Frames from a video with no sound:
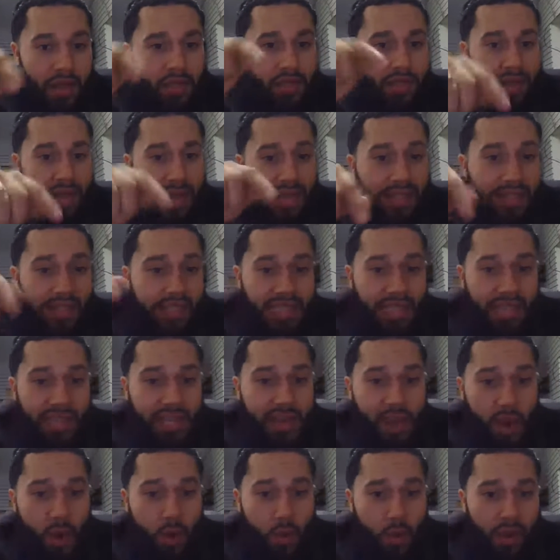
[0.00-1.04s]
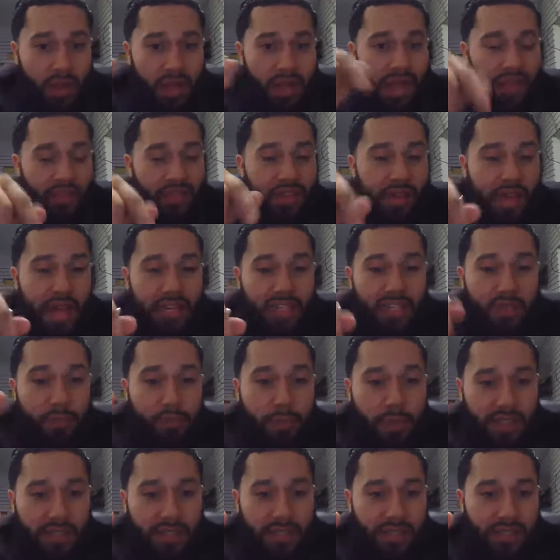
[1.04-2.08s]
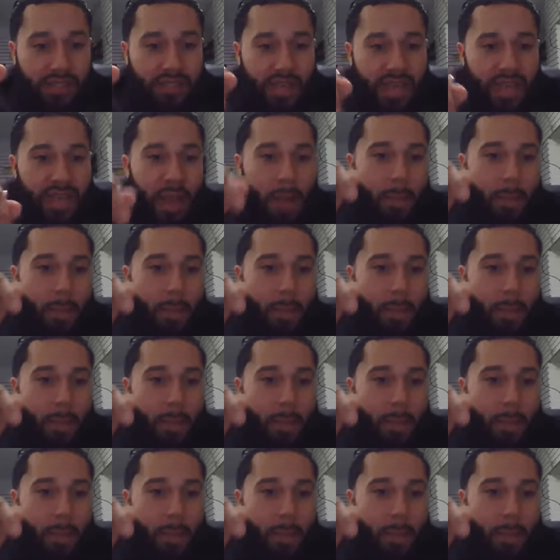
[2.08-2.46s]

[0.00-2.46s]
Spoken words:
the next CEO, and the next business.